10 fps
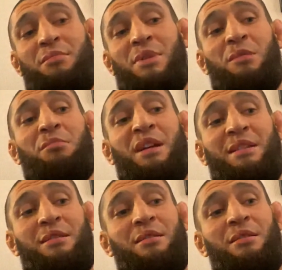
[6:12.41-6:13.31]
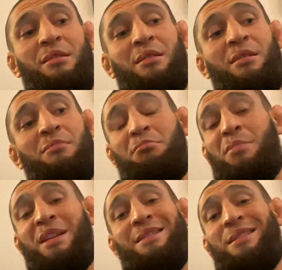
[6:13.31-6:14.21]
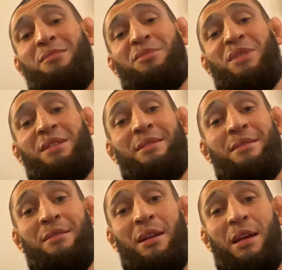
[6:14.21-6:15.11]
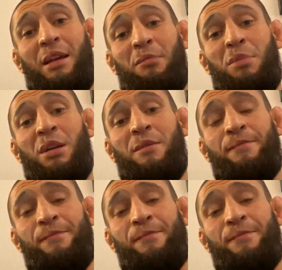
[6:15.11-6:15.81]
be best Khamzat I can be.